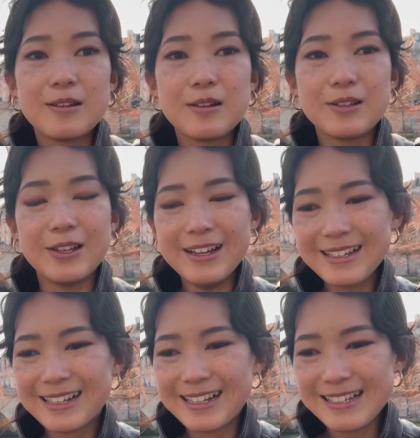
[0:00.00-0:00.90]
look,
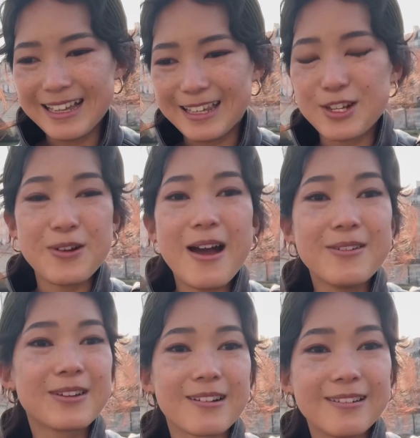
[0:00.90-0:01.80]
like the
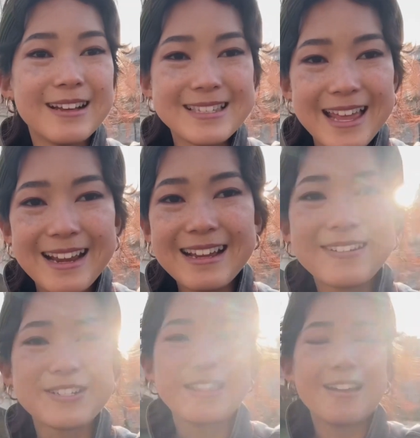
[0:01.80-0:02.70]
drowned girl aesthetic,
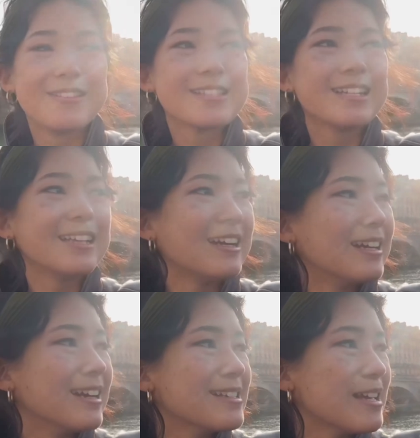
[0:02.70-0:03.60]
which I thought was
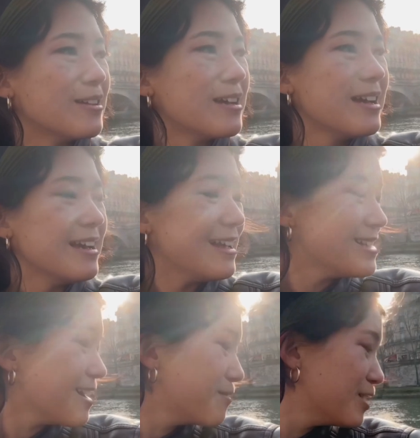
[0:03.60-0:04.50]
hilarious, and it
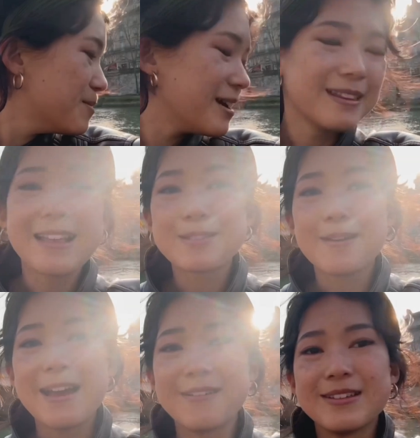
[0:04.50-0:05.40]
stuck with me, and that's
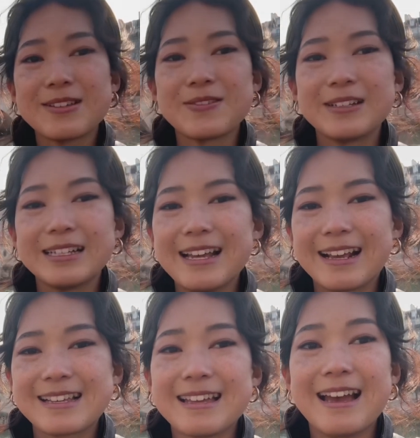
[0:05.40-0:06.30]
why I was really like
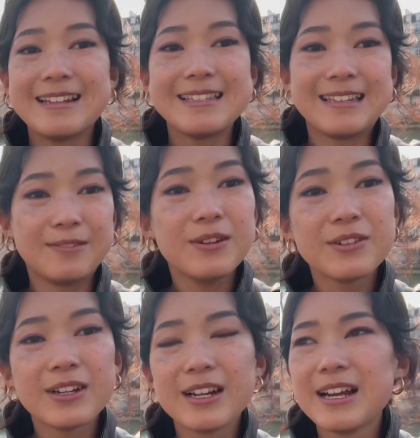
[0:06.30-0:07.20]
excited to see the
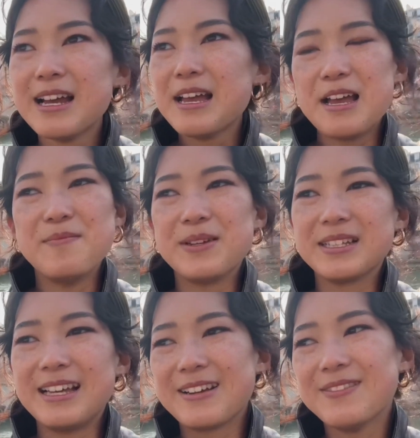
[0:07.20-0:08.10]
river and be
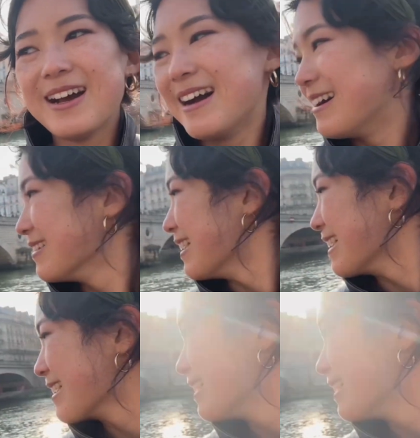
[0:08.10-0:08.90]
like, wow, like